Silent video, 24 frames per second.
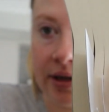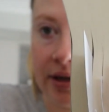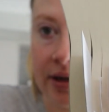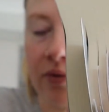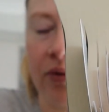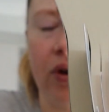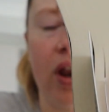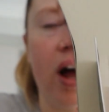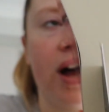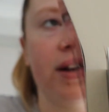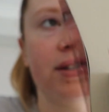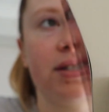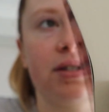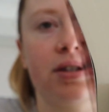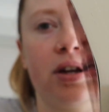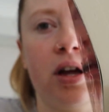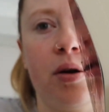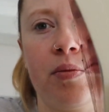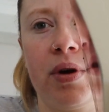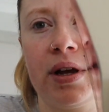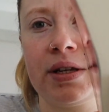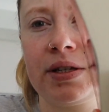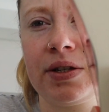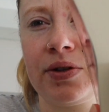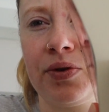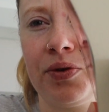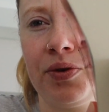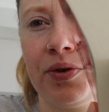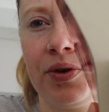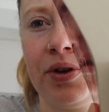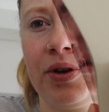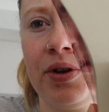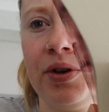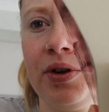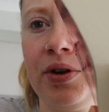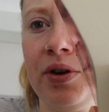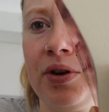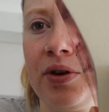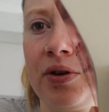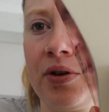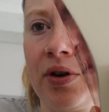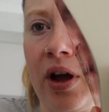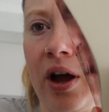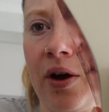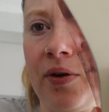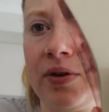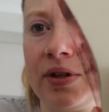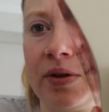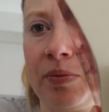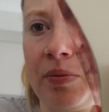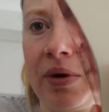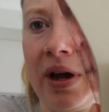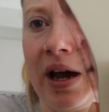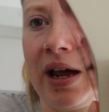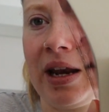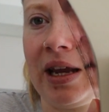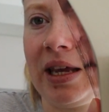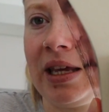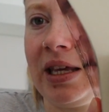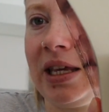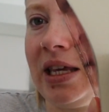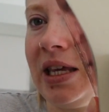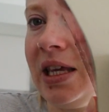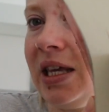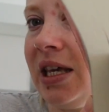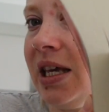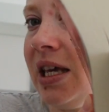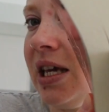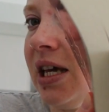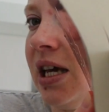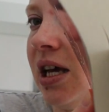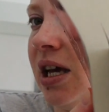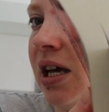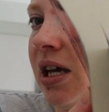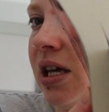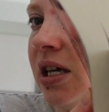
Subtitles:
well, last time I saw you, I was about here,